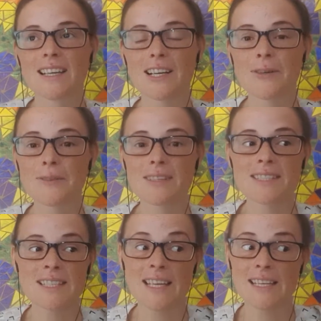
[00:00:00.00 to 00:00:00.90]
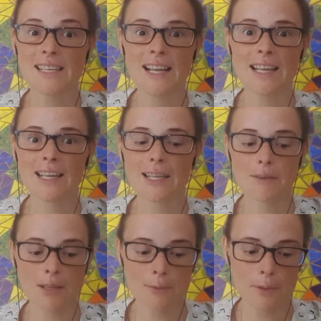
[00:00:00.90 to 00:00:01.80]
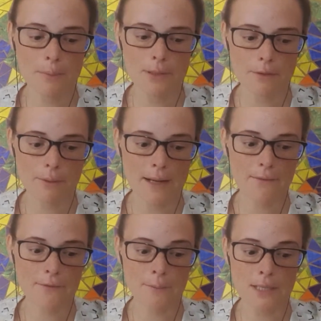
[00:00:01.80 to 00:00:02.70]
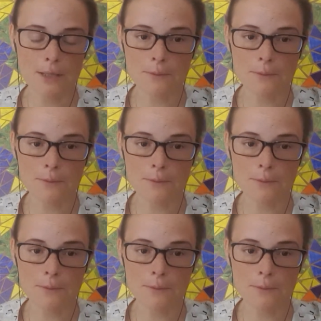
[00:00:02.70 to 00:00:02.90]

I couldn't say like it will be alright for me.